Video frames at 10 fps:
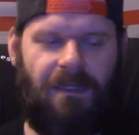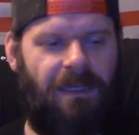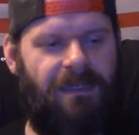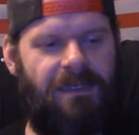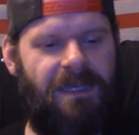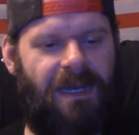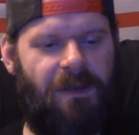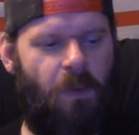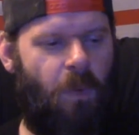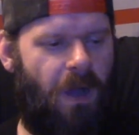And then you got to
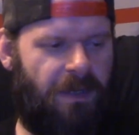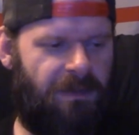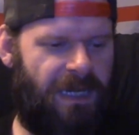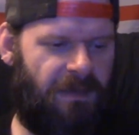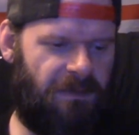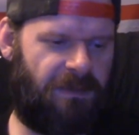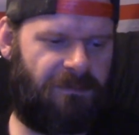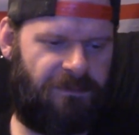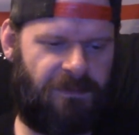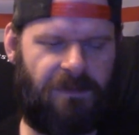go walk around
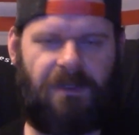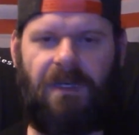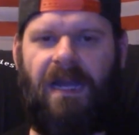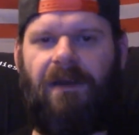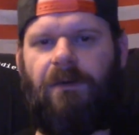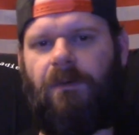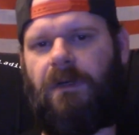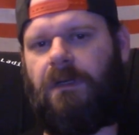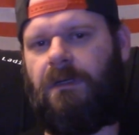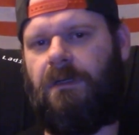looking for iron ore.